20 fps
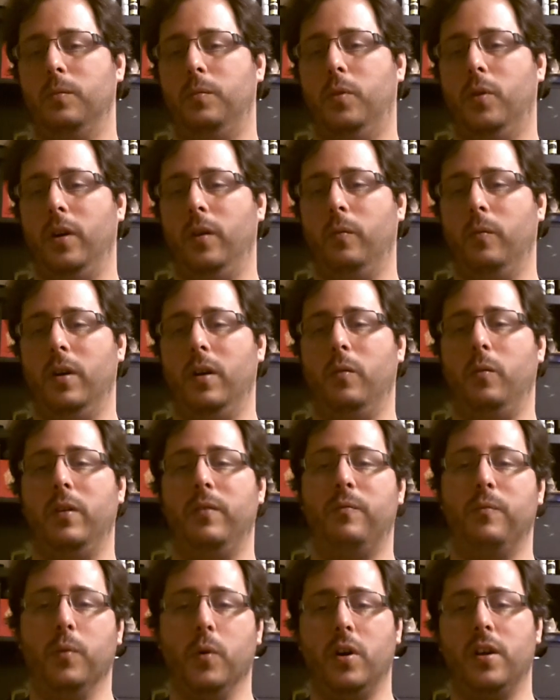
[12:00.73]
a point where
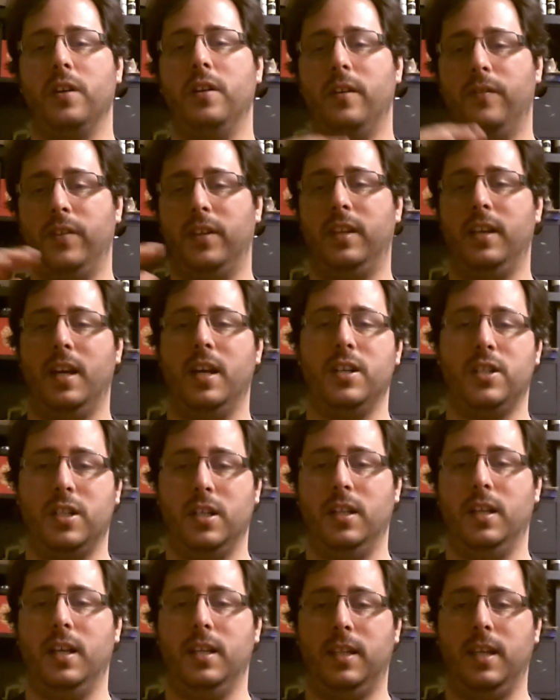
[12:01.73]
we've brought enough
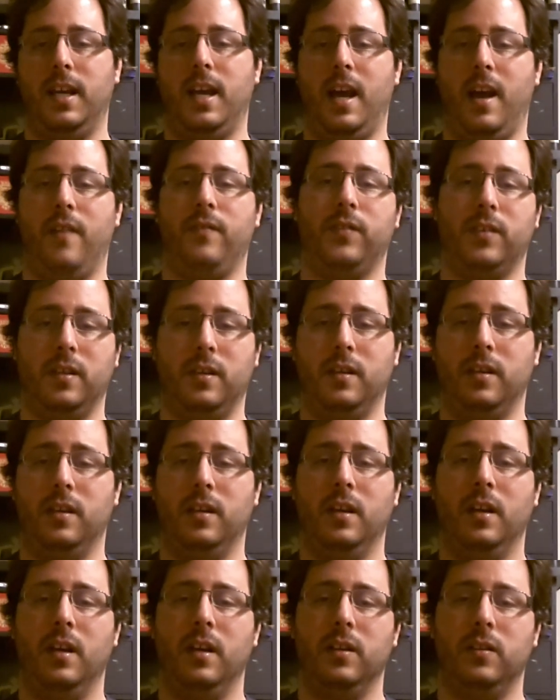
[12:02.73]
attention that they have to
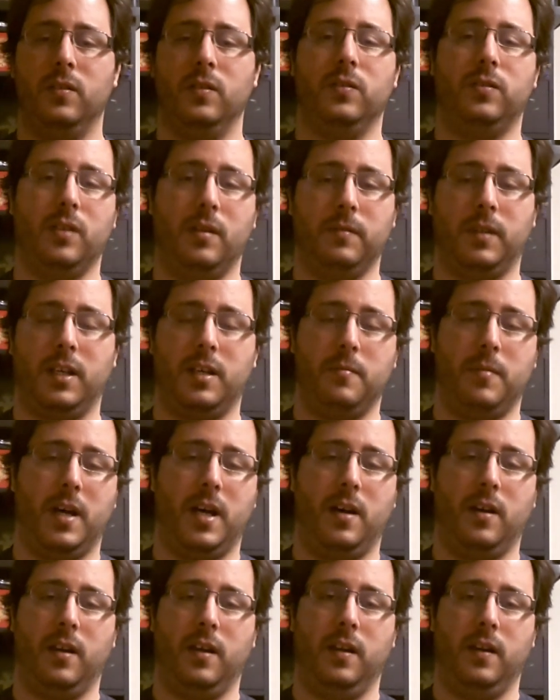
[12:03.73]
do something
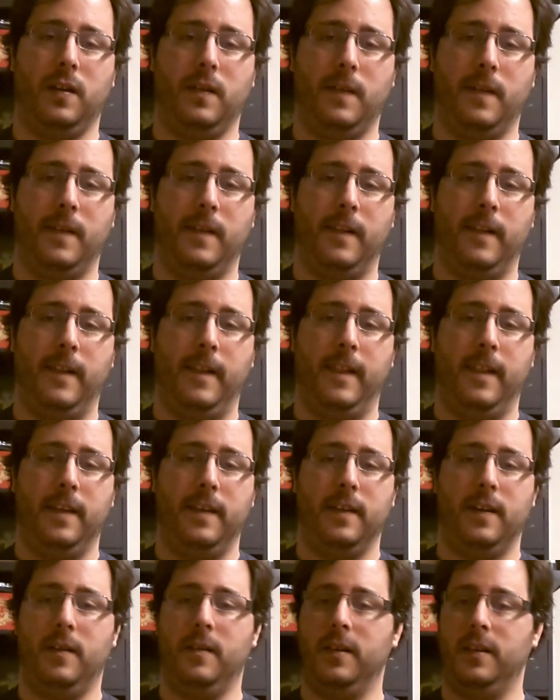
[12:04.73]
about it.
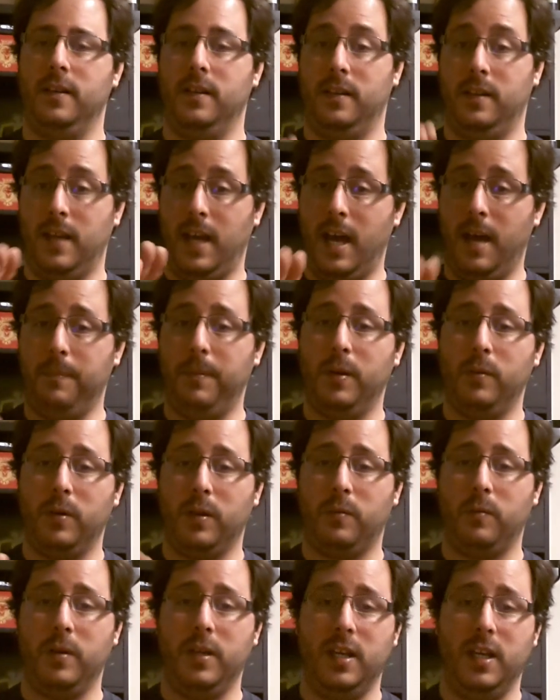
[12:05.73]
You know, it happened
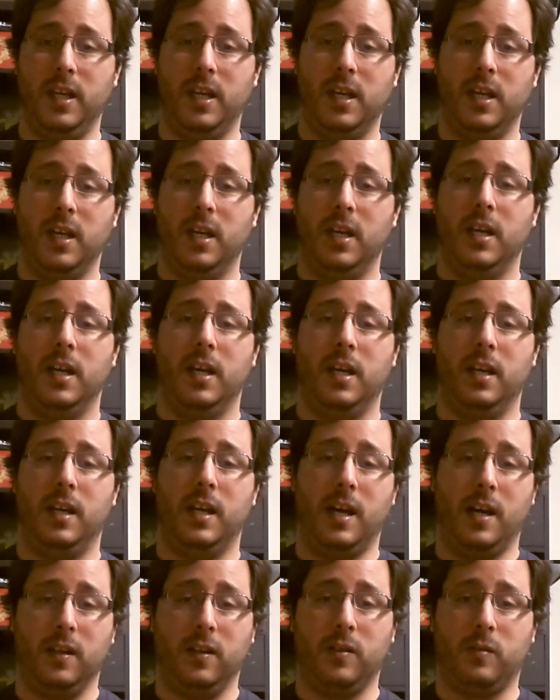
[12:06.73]
with weed, and
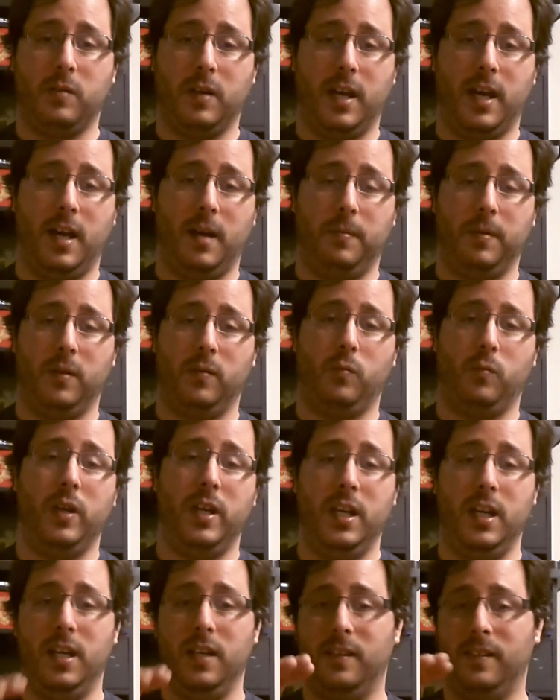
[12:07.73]
now look what happened.
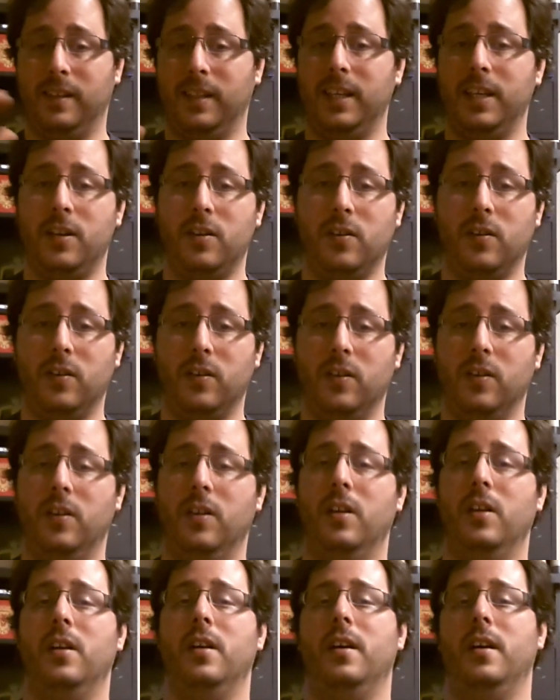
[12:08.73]
Weed is legal.
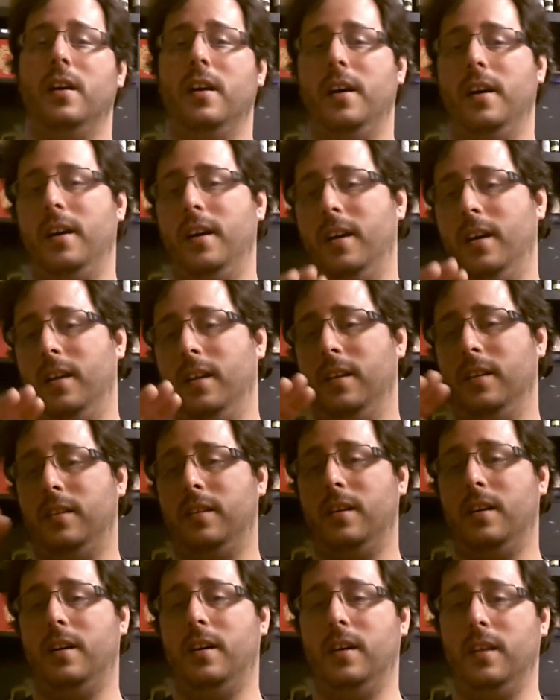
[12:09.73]
And
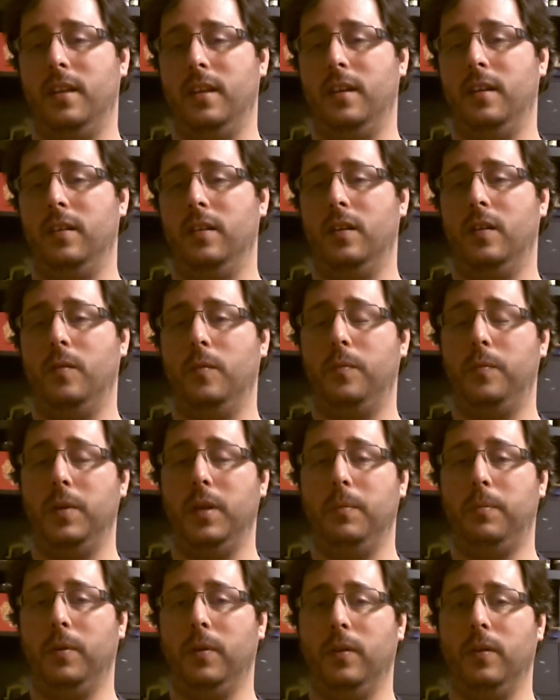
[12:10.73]
that, you know,
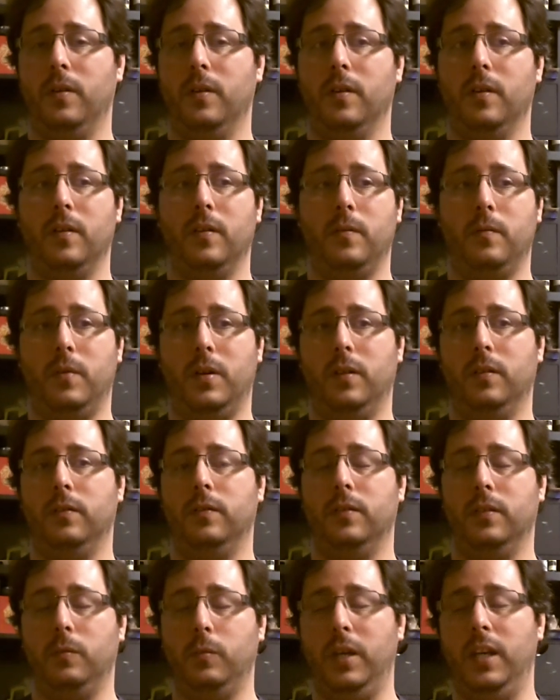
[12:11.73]
people are, well,
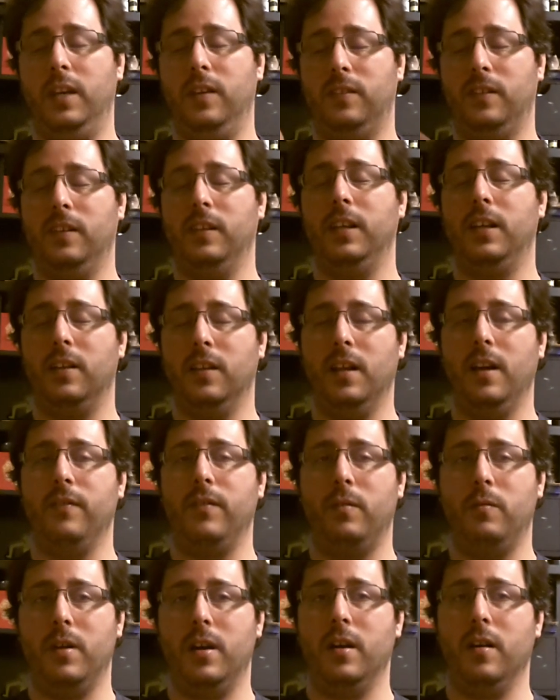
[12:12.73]
weed isn't legal
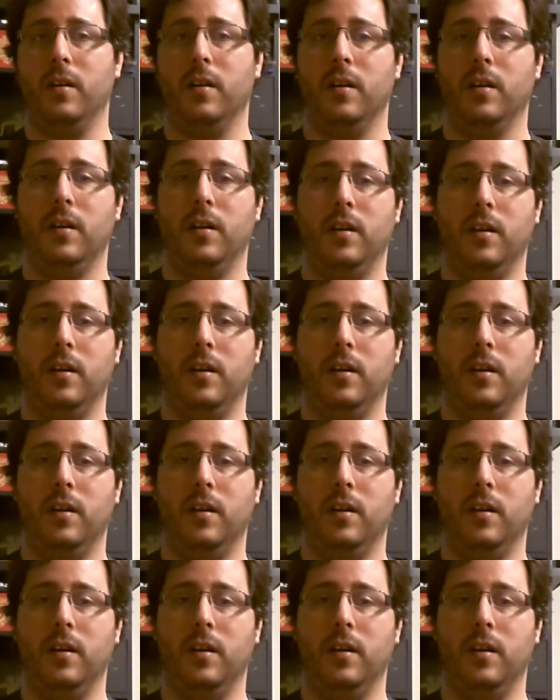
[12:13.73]
everywhere.